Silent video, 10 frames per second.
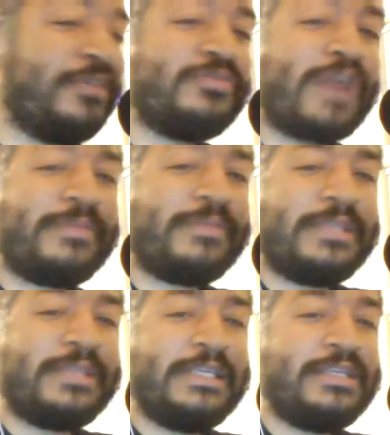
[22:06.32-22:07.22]

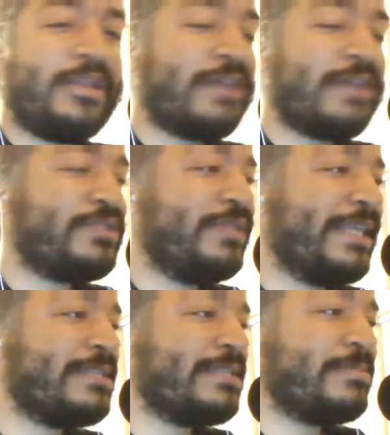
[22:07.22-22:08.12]
Anthem dropped the
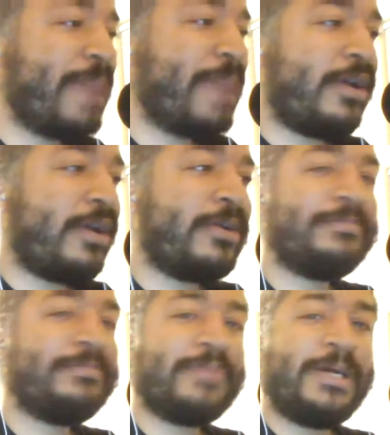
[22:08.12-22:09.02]
lawsuit against Matt
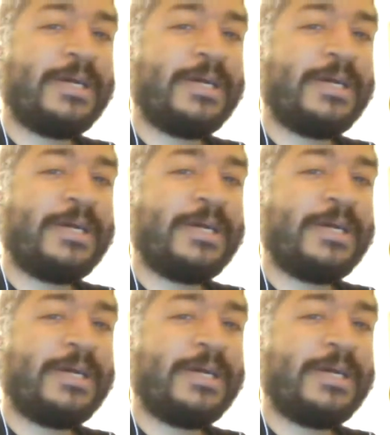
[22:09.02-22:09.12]
Hardy.